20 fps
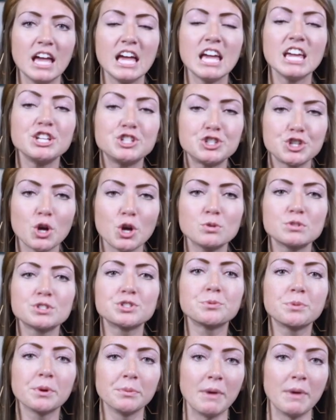he chose
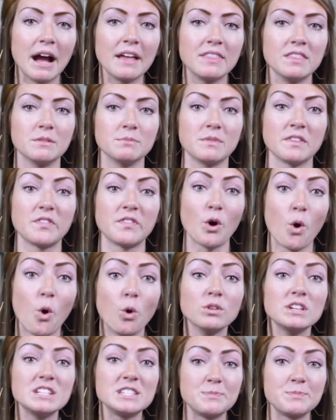to remind them that the
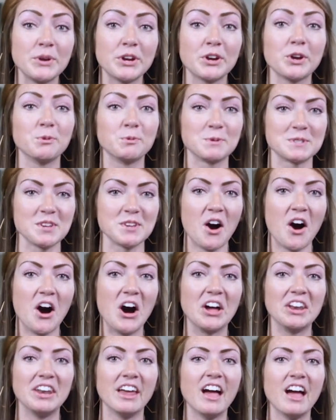Holy Spirit was
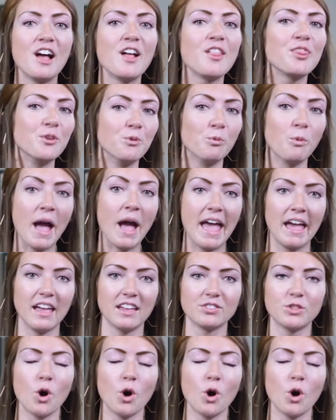on the way.